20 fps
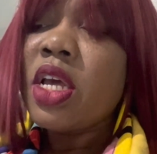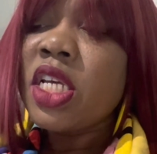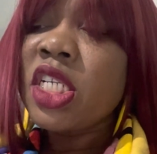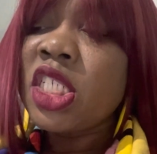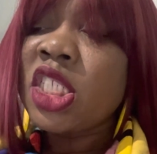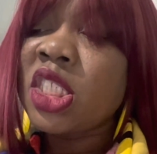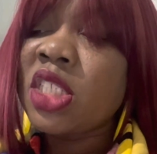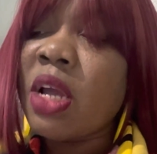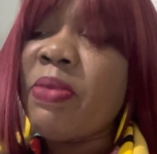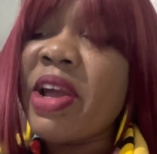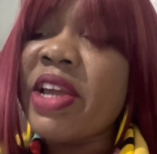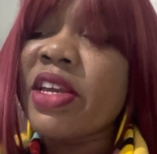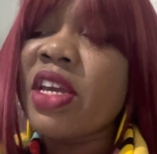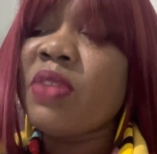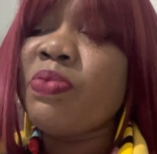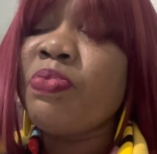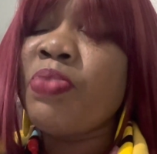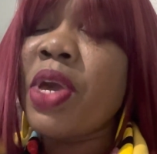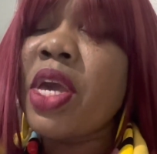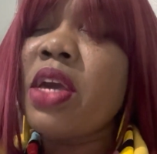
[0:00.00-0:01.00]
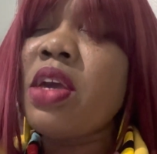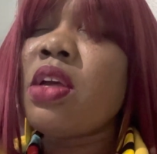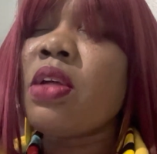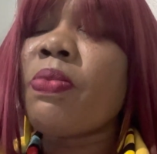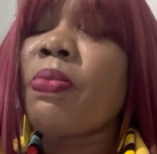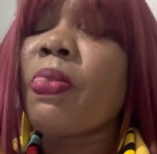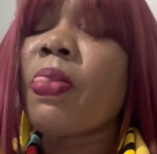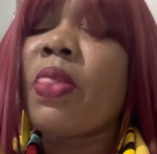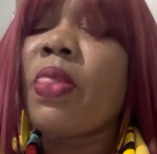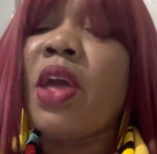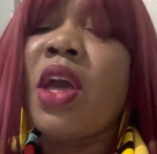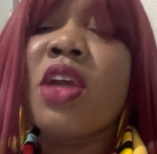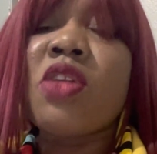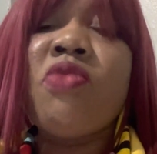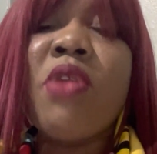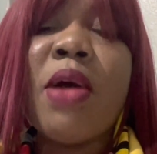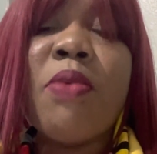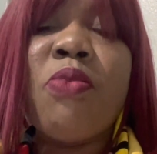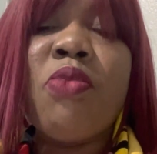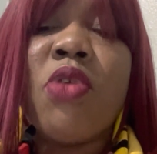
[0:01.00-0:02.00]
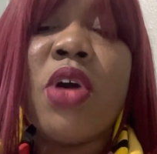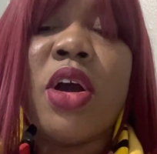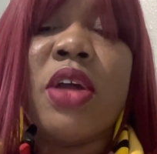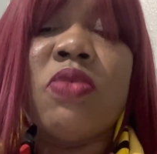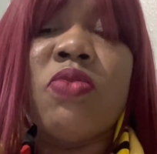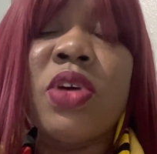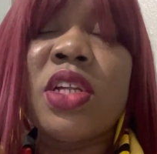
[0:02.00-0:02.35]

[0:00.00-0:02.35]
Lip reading: Each time I get paid, I grab one,